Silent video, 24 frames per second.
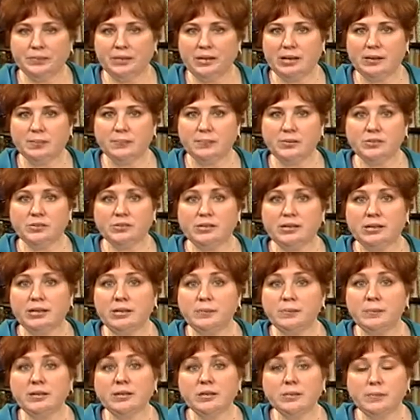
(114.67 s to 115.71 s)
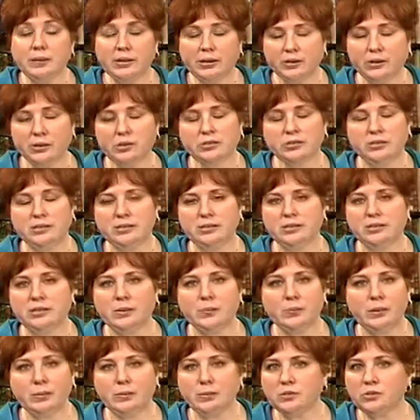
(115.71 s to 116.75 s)
They're done in millimeters, and
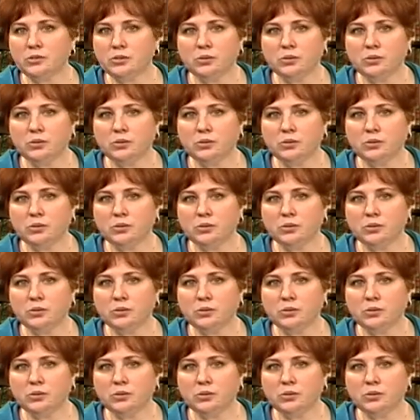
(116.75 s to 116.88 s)
some people